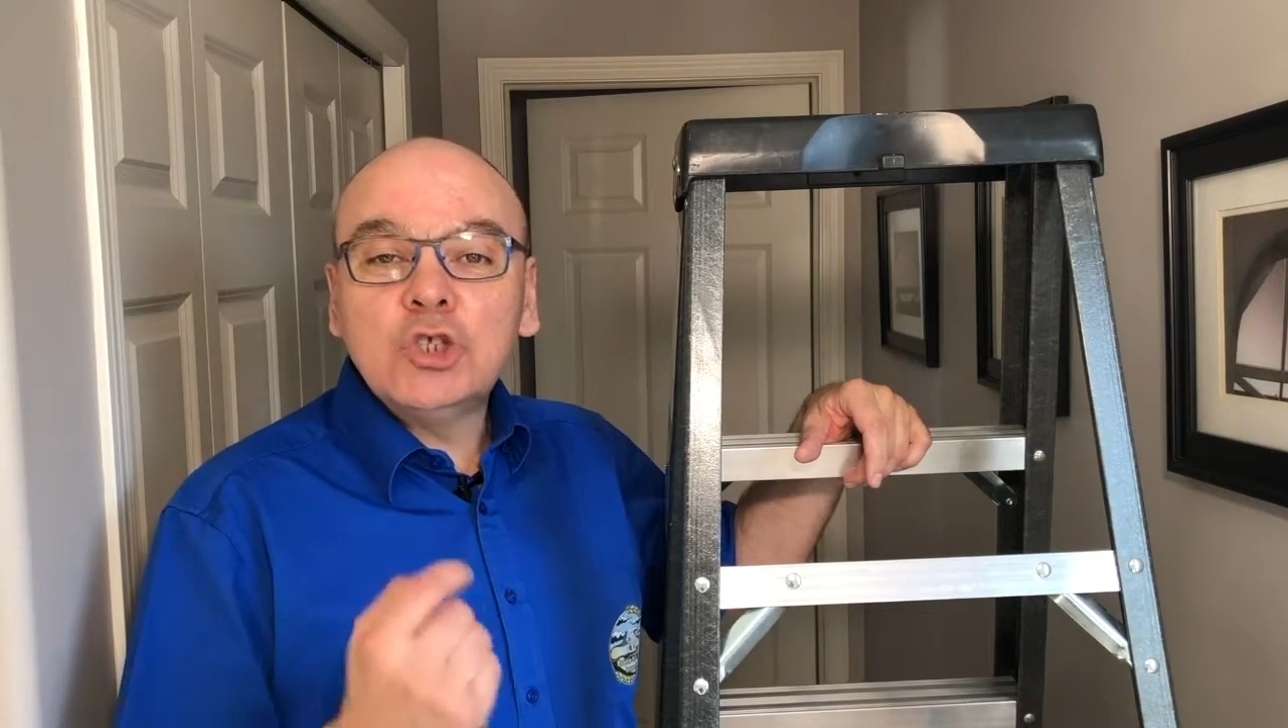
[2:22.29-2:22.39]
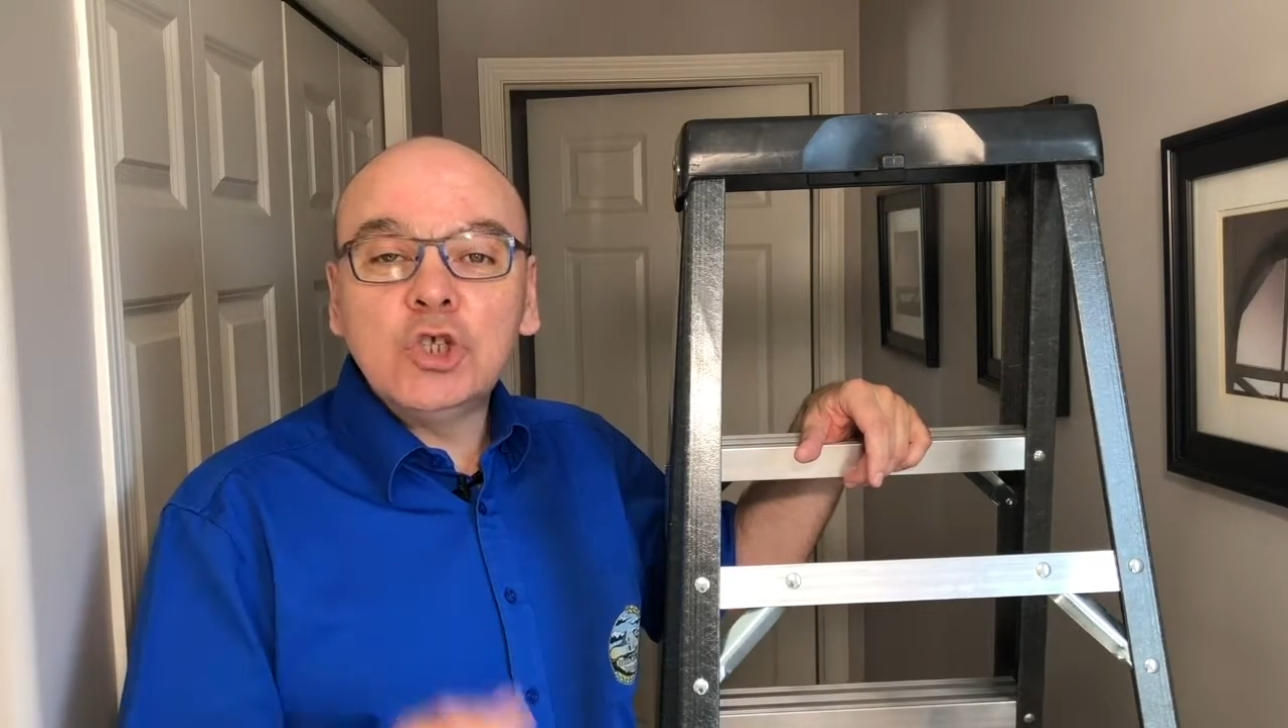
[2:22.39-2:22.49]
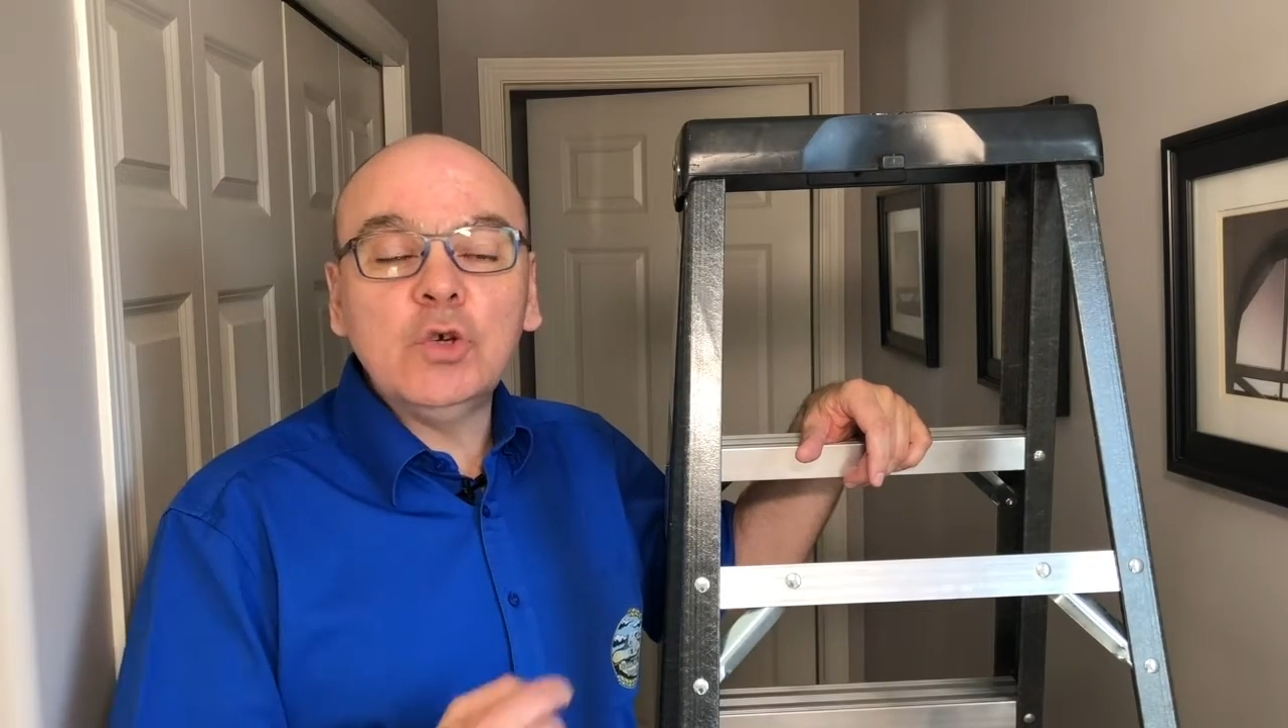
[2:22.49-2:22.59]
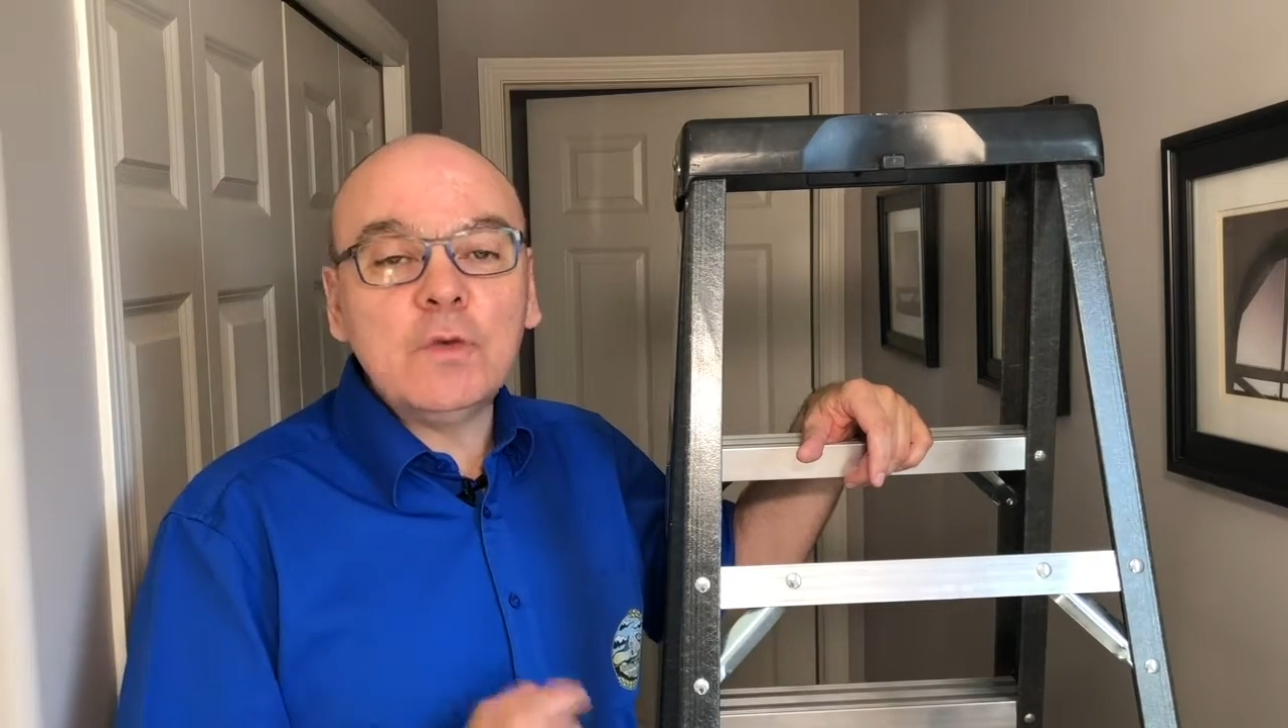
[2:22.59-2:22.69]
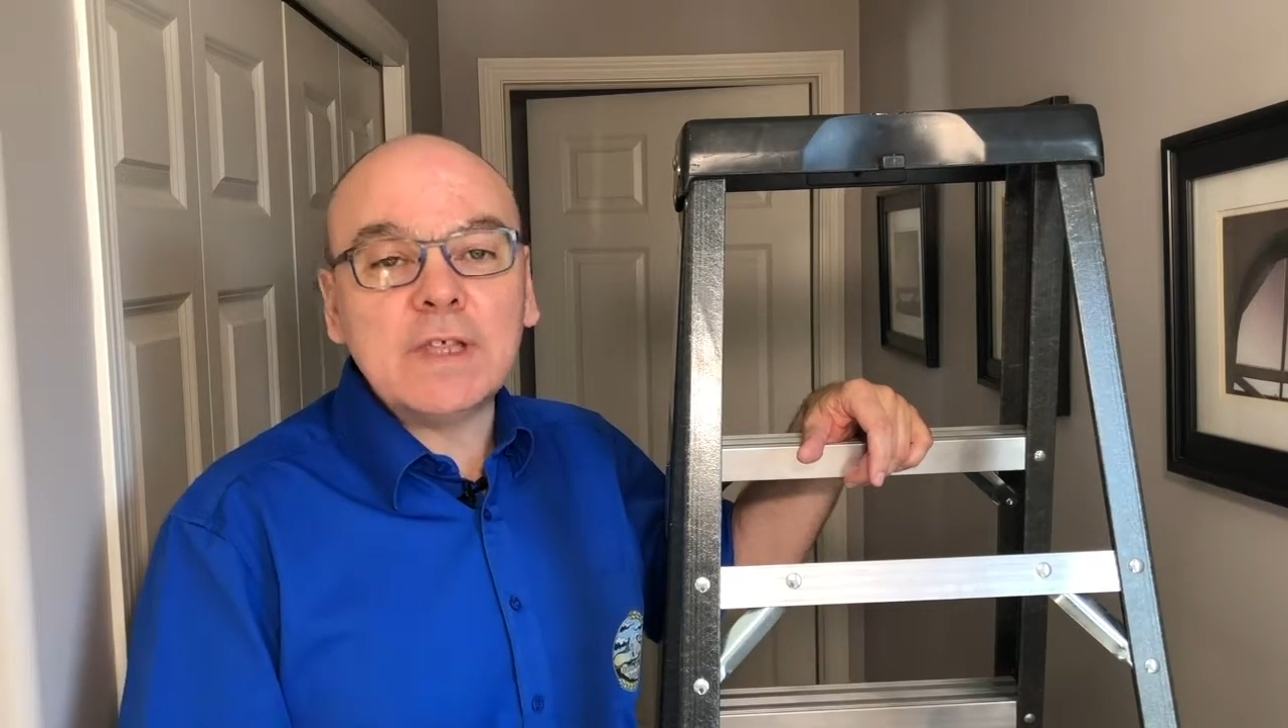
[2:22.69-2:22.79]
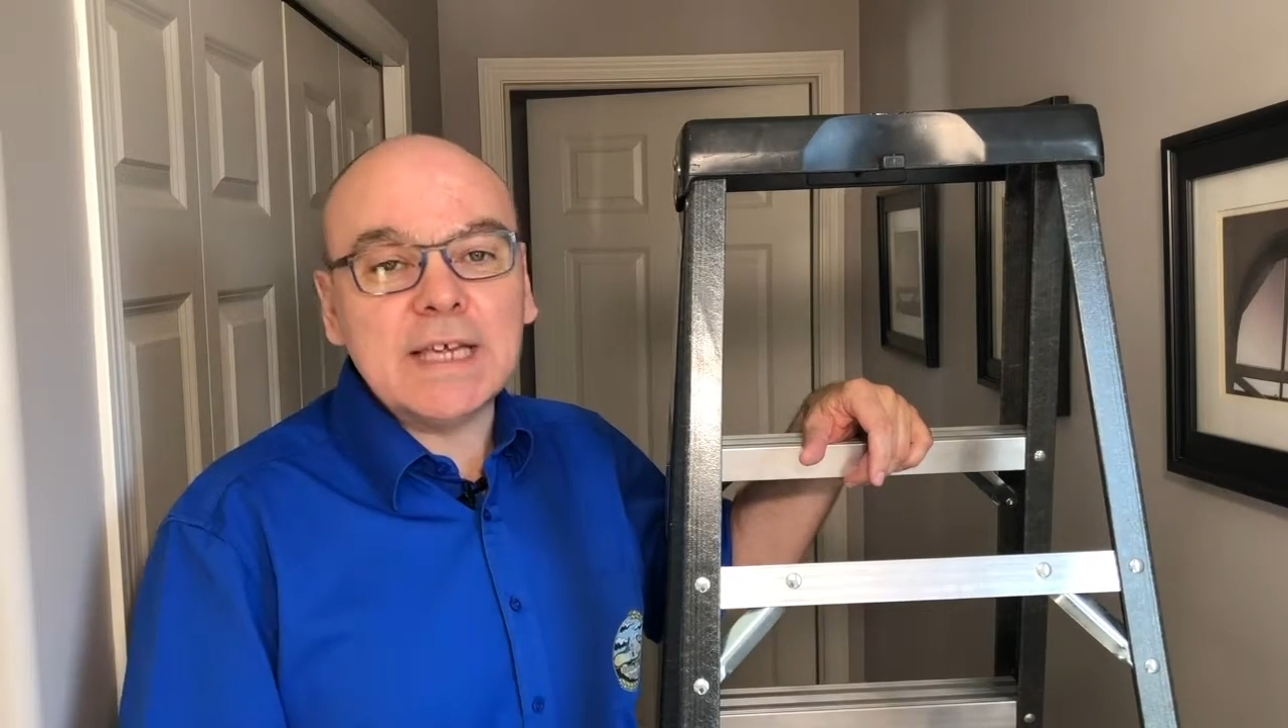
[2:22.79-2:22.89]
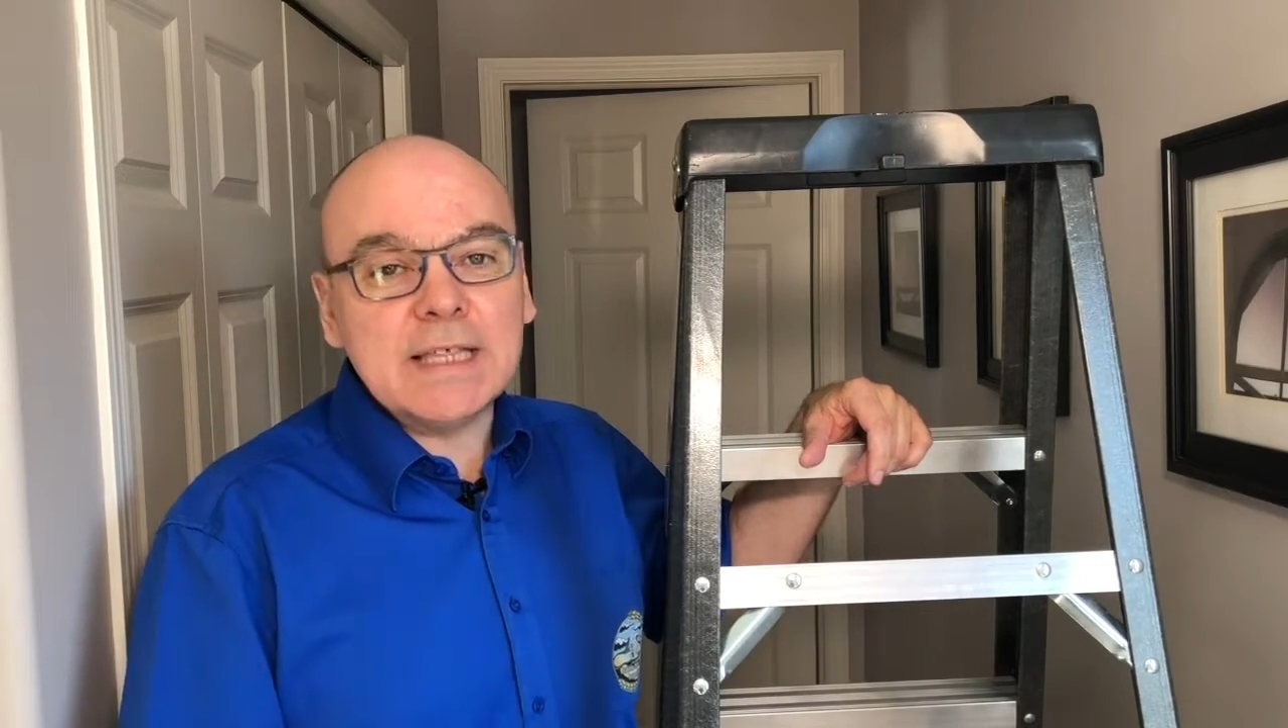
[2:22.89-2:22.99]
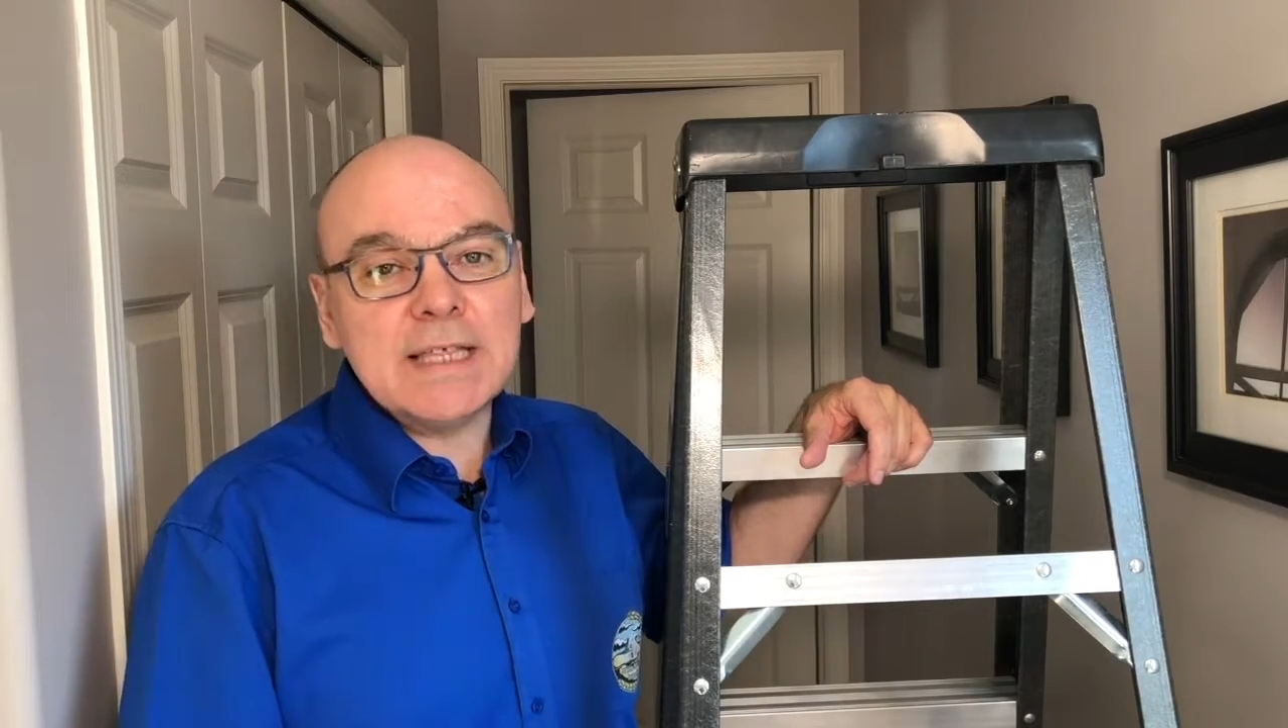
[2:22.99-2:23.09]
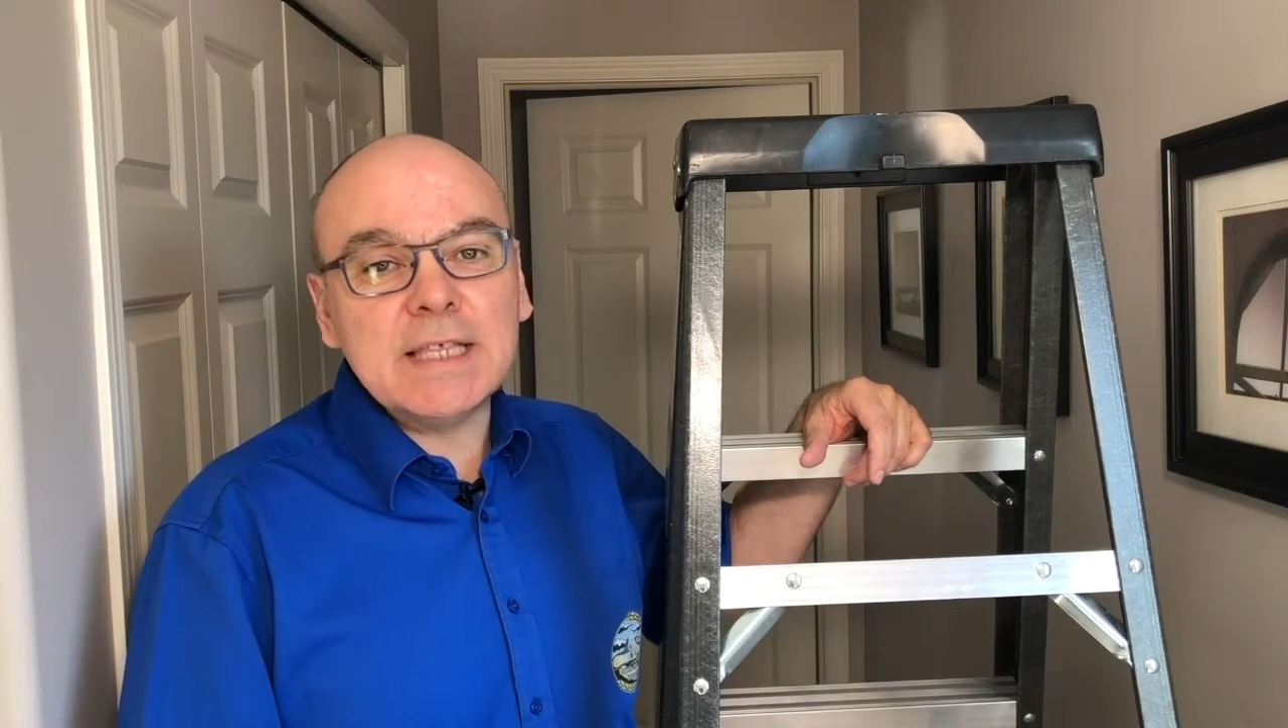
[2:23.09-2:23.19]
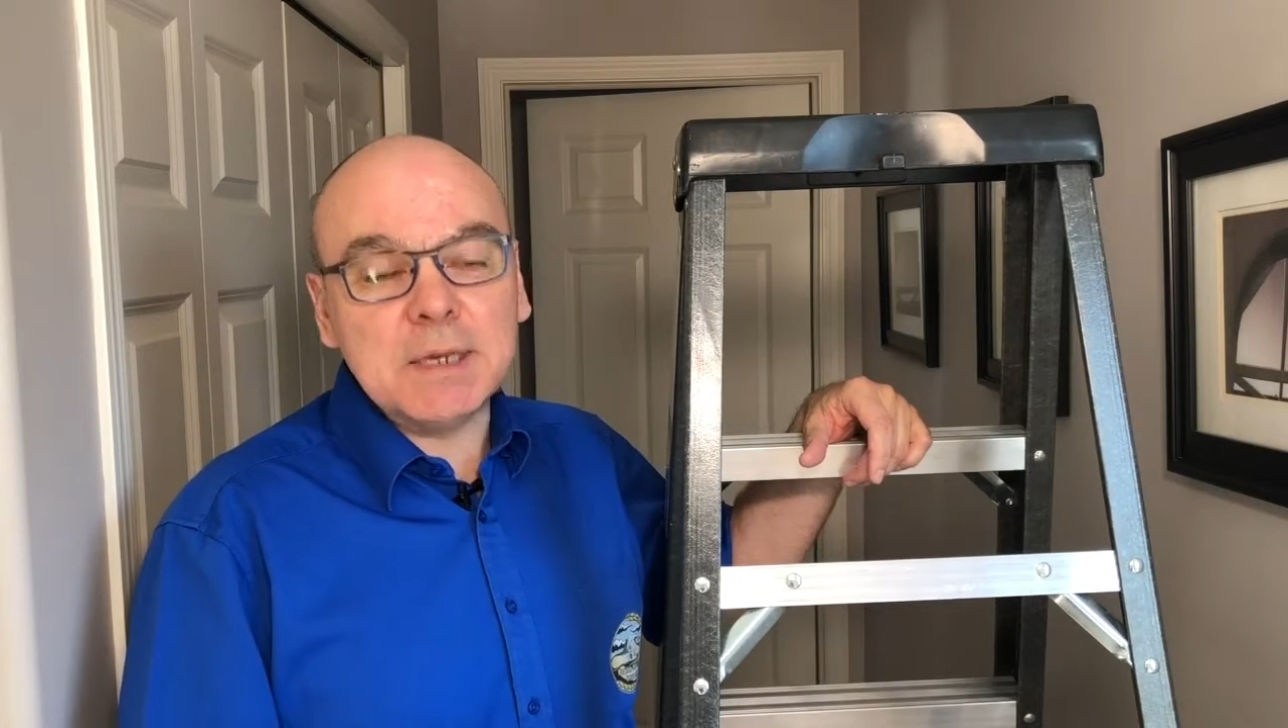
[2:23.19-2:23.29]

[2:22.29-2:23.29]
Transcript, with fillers: Tuesday's